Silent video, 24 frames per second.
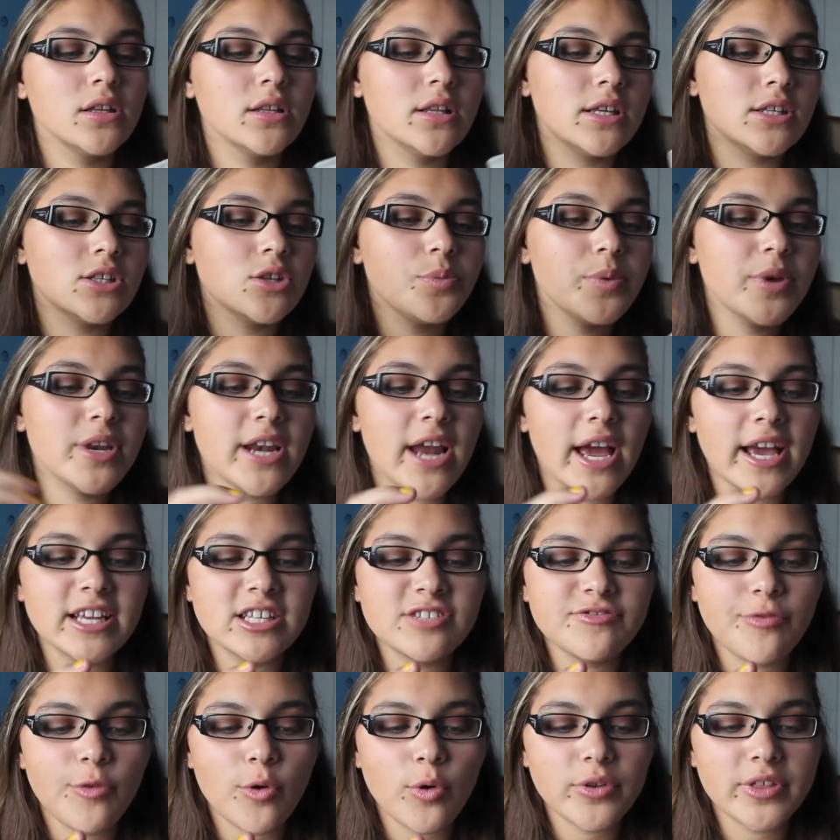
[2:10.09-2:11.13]
this will be
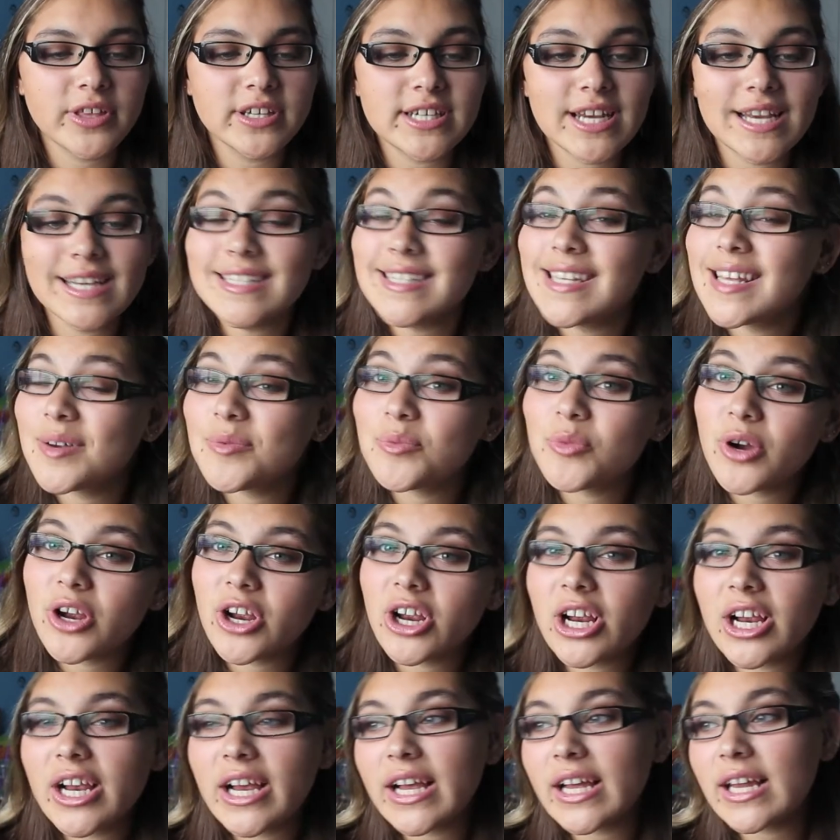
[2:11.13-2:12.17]
nice for the days that I'm
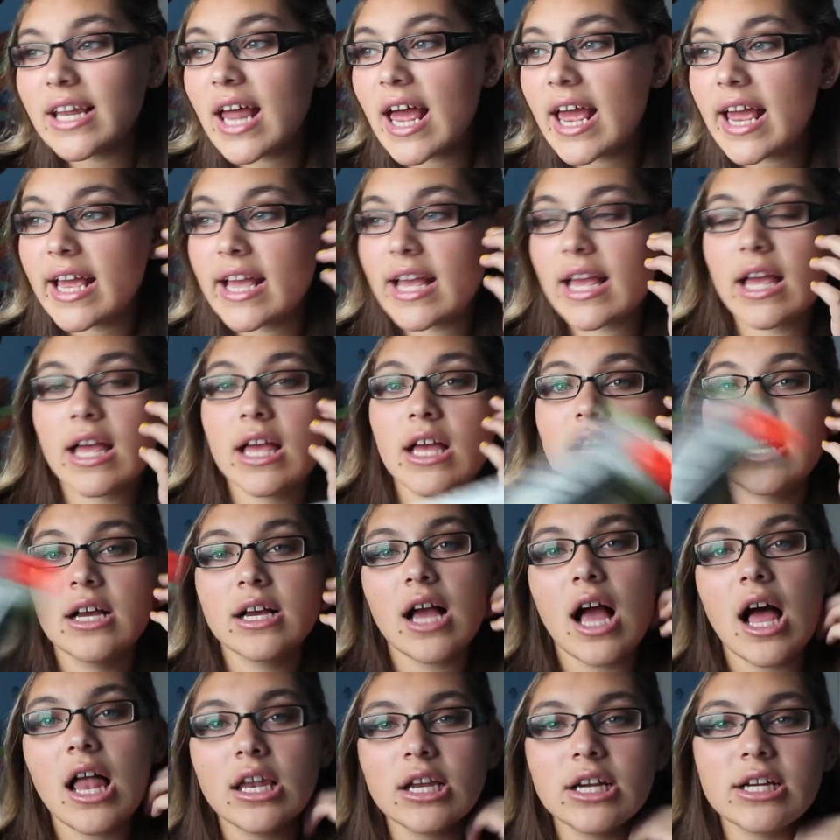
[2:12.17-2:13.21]
wearing like
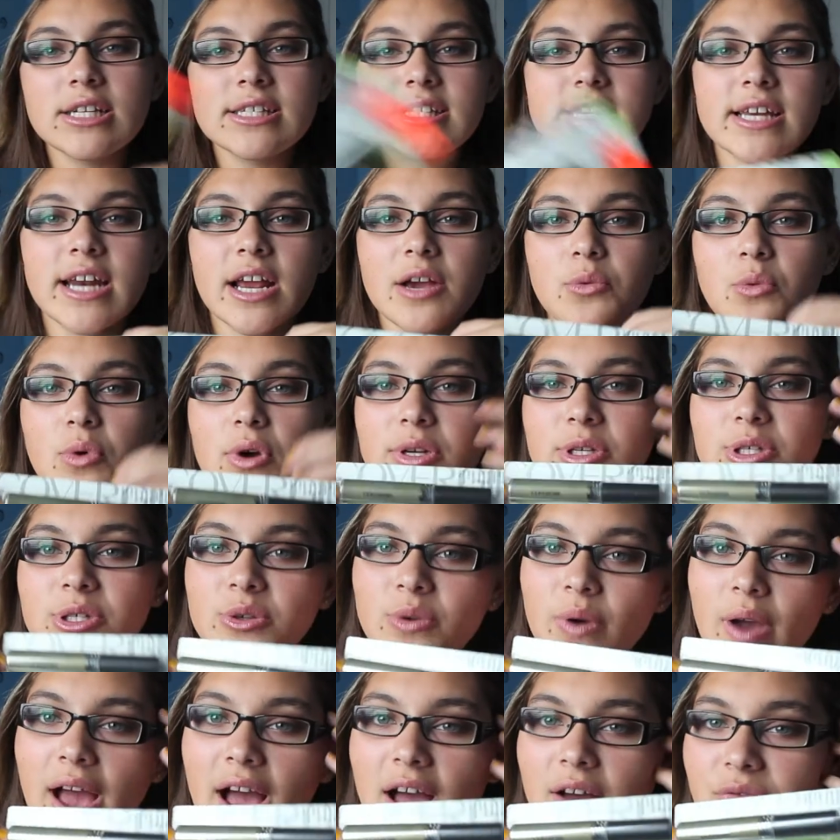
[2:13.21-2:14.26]
colors, and I want
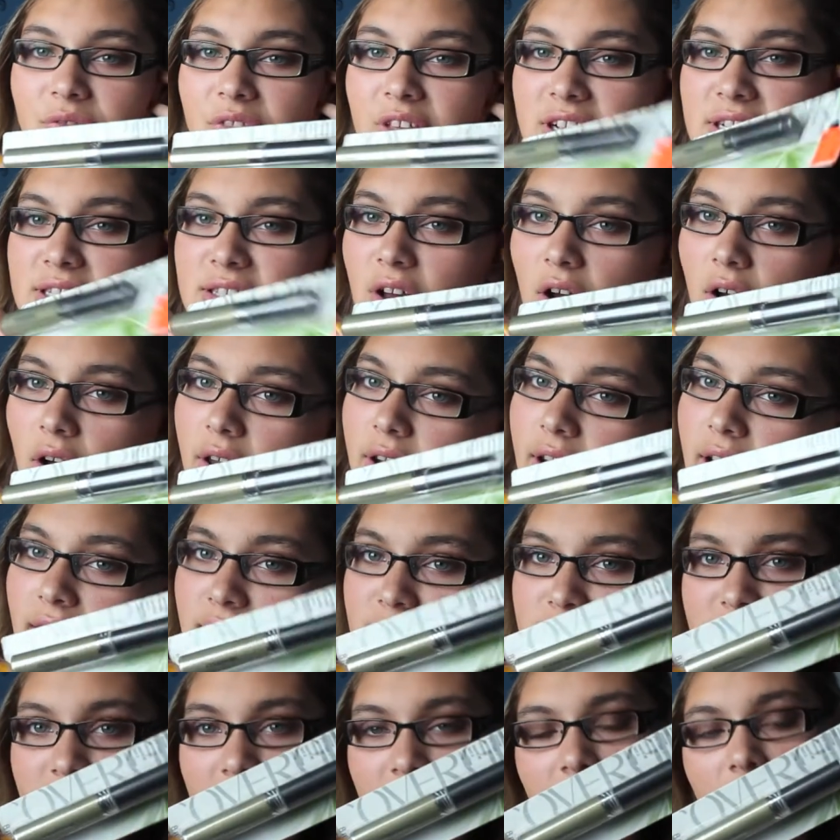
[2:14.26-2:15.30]
to have this on
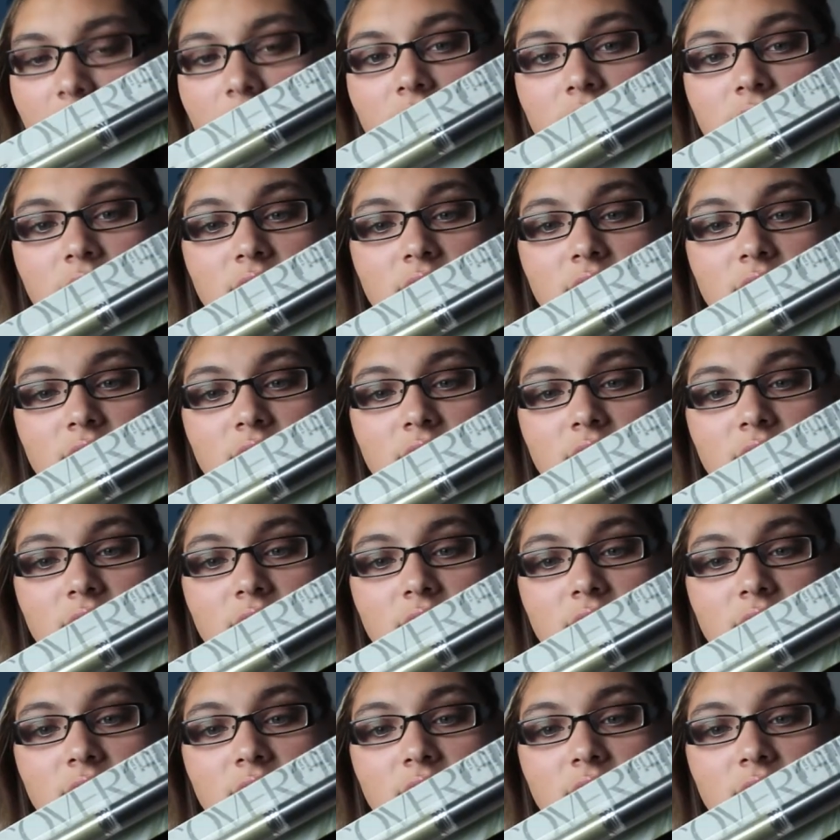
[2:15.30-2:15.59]
as a